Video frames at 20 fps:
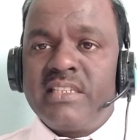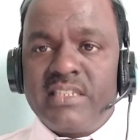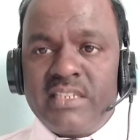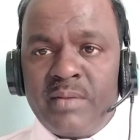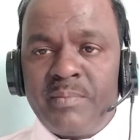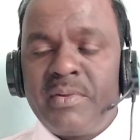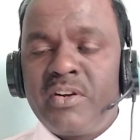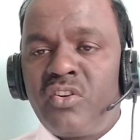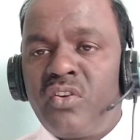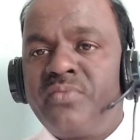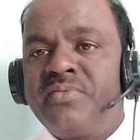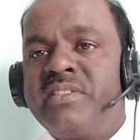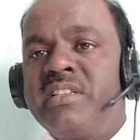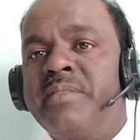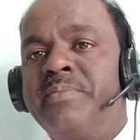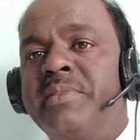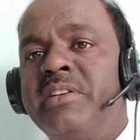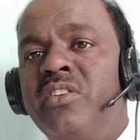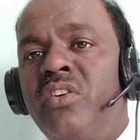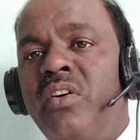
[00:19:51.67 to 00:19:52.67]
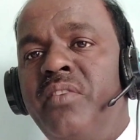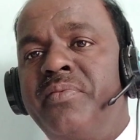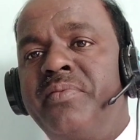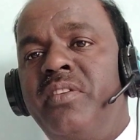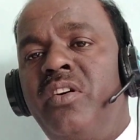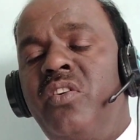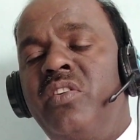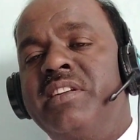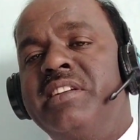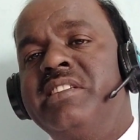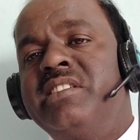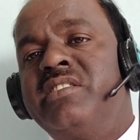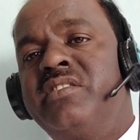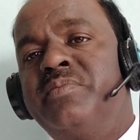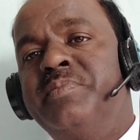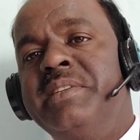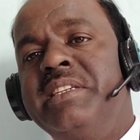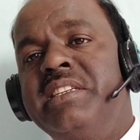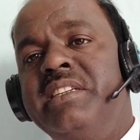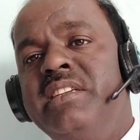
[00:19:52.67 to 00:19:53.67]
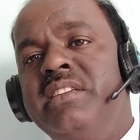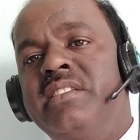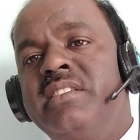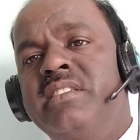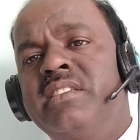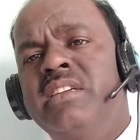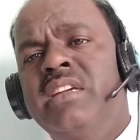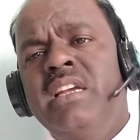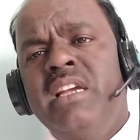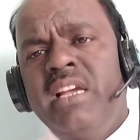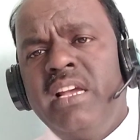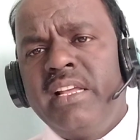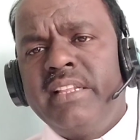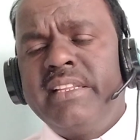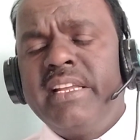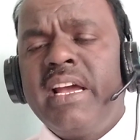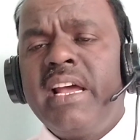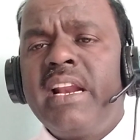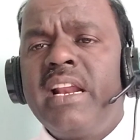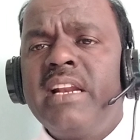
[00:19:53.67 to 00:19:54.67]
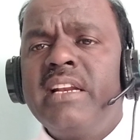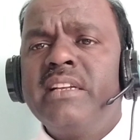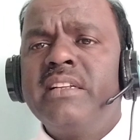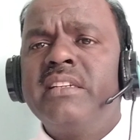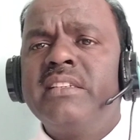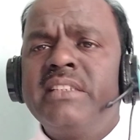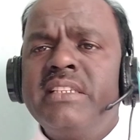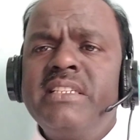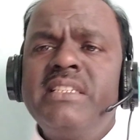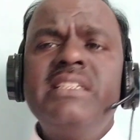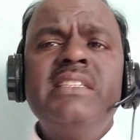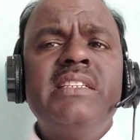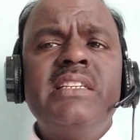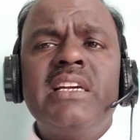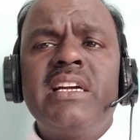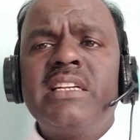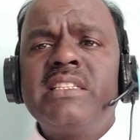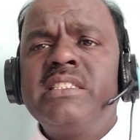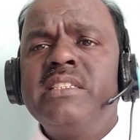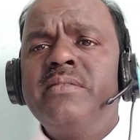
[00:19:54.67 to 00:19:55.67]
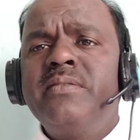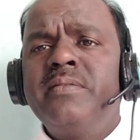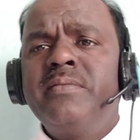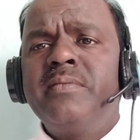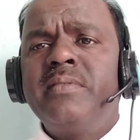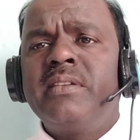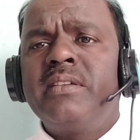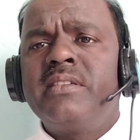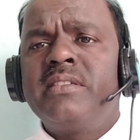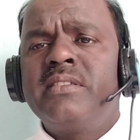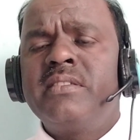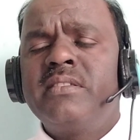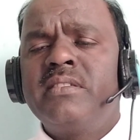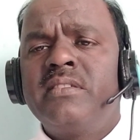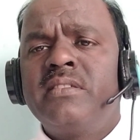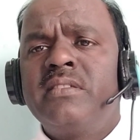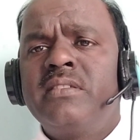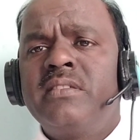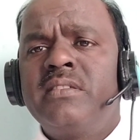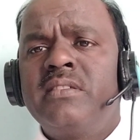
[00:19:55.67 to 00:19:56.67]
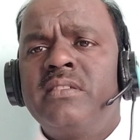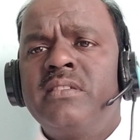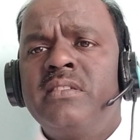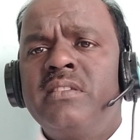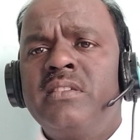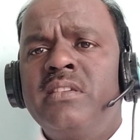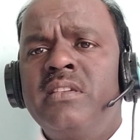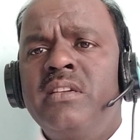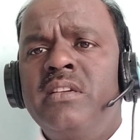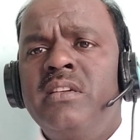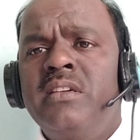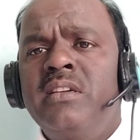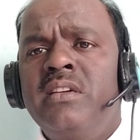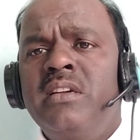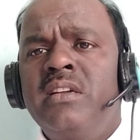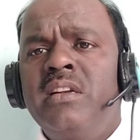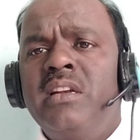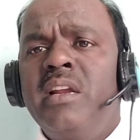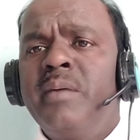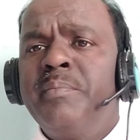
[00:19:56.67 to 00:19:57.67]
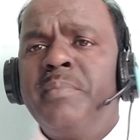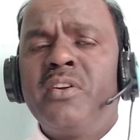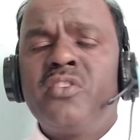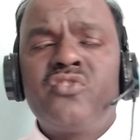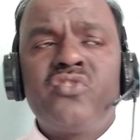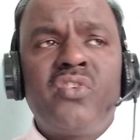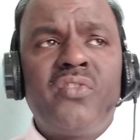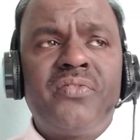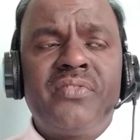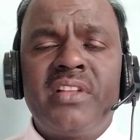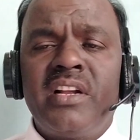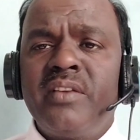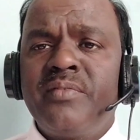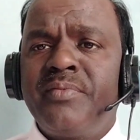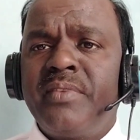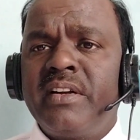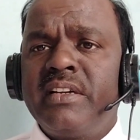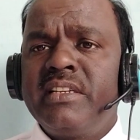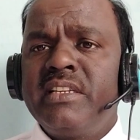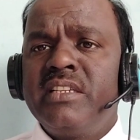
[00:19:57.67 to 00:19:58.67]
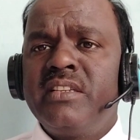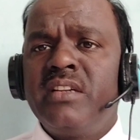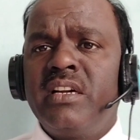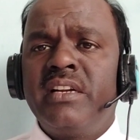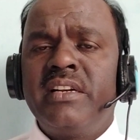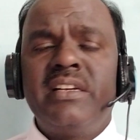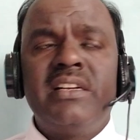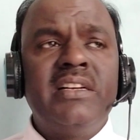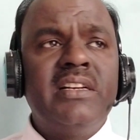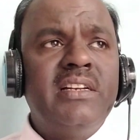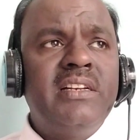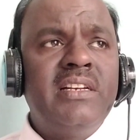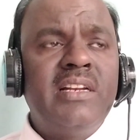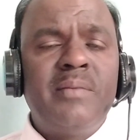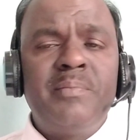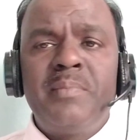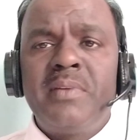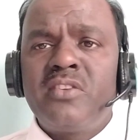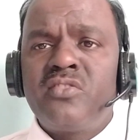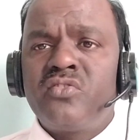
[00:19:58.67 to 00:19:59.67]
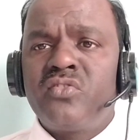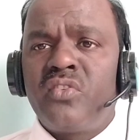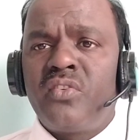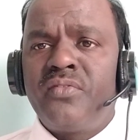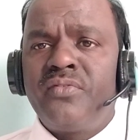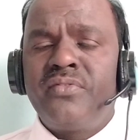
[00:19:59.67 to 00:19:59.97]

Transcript: number of safety of audits meetings. This is achievable. Numbers of third parties and numbers of